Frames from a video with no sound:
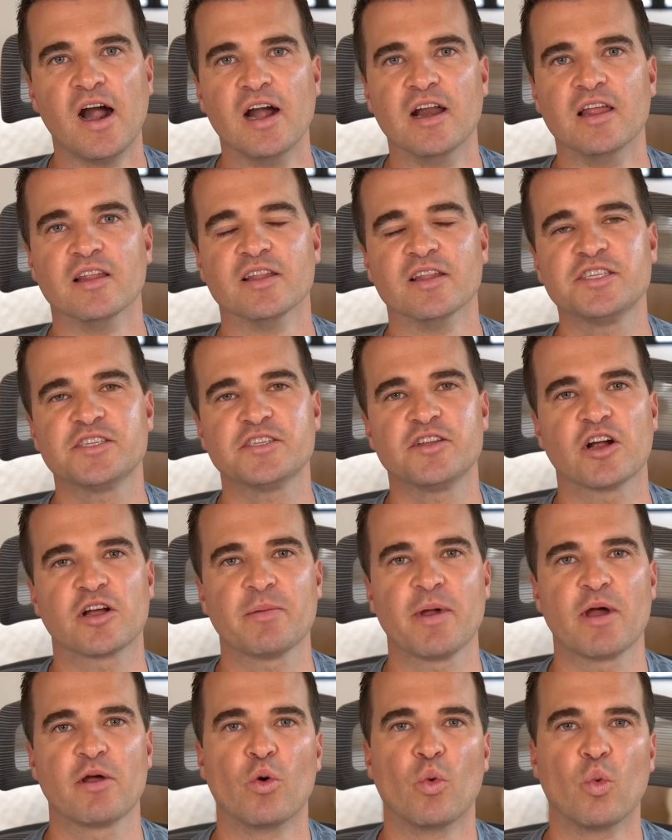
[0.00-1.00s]
All right, let's
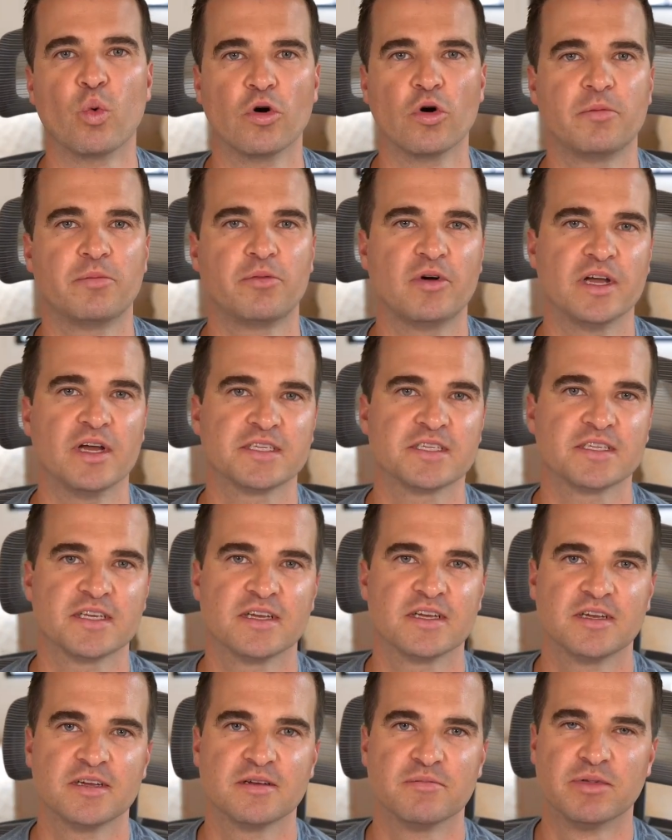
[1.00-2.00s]
talk about
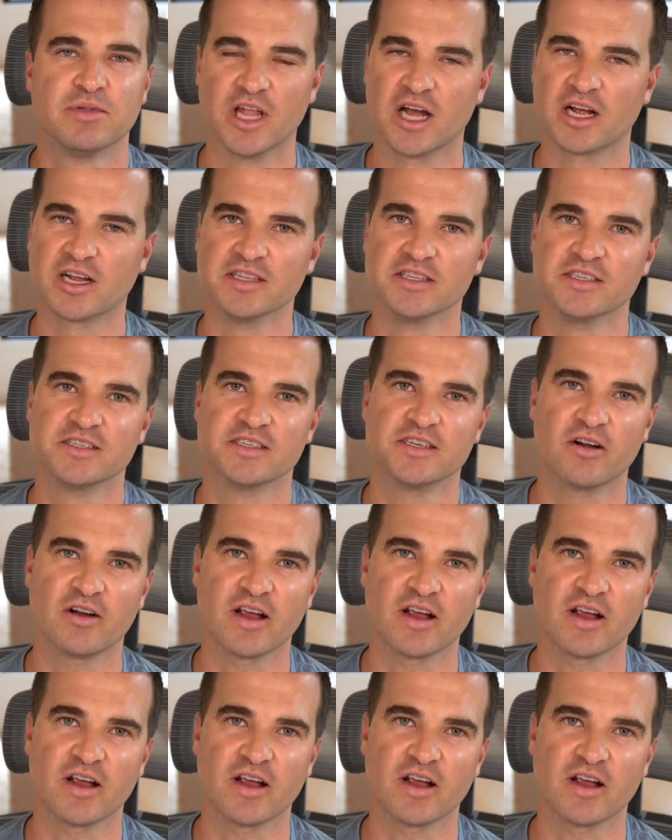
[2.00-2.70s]
WordPress plugins.